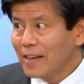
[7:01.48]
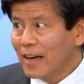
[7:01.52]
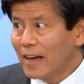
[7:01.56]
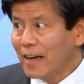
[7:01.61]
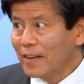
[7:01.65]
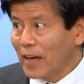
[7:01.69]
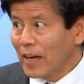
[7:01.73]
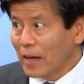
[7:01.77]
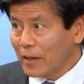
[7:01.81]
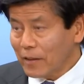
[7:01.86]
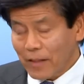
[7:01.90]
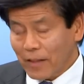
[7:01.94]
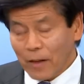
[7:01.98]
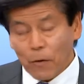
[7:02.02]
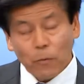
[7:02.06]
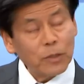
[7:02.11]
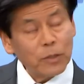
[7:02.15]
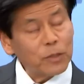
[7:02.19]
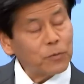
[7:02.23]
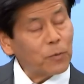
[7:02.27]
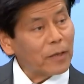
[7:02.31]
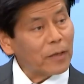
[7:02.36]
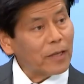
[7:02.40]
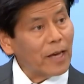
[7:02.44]
And that
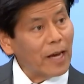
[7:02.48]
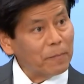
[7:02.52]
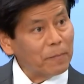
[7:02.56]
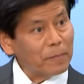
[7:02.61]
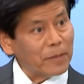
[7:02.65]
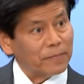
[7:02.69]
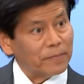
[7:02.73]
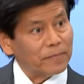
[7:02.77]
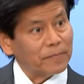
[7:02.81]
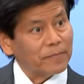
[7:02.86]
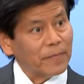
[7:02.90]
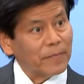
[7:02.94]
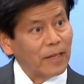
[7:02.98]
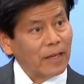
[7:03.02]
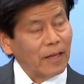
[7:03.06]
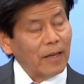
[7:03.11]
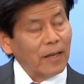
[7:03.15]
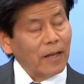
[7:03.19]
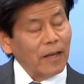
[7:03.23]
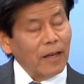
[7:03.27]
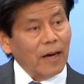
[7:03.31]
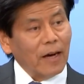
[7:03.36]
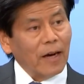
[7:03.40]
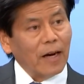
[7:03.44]
was what happened.
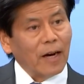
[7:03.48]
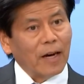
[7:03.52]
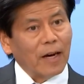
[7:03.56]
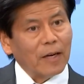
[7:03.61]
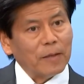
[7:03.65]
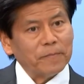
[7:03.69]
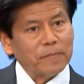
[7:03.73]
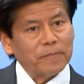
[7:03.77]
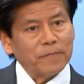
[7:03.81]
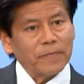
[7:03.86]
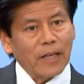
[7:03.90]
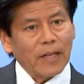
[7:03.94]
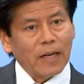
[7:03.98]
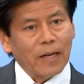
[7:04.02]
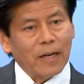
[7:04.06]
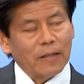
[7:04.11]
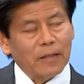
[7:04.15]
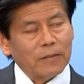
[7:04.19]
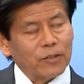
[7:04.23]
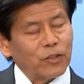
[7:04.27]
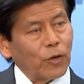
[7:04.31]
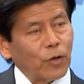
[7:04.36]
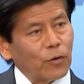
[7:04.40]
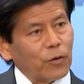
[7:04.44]

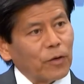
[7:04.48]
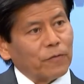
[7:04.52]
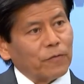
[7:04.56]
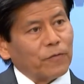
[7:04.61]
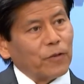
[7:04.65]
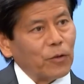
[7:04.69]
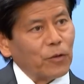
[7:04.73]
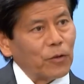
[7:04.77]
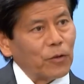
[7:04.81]
So if you